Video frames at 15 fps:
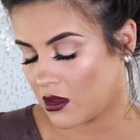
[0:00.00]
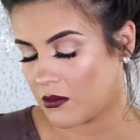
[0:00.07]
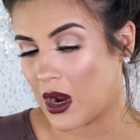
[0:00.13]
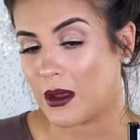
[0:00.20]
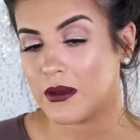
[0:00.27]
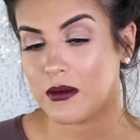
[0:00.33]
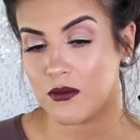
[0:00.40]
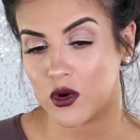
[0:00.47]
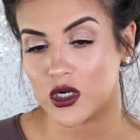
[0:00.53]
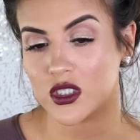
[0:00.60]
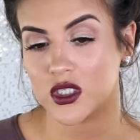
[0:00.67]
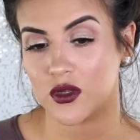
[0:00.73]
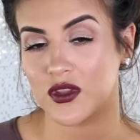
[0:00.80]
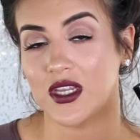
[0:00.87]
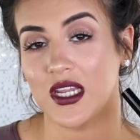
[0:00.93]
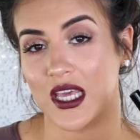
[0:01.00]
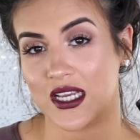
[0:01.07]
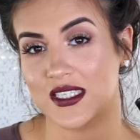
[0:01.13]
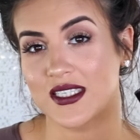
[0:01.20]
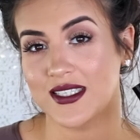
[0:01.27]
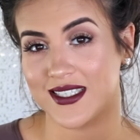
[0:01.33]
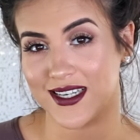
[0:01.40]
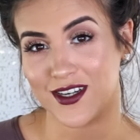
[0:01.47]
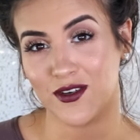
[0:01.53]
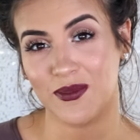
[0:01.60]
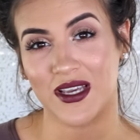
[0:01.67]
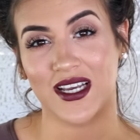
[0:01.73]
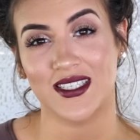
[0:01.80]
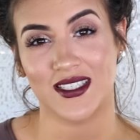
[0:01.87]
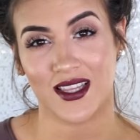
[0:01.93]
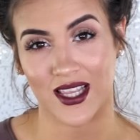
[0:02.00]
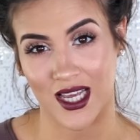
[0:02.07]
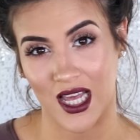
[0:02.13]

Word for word: Probably more so the NYX still because of the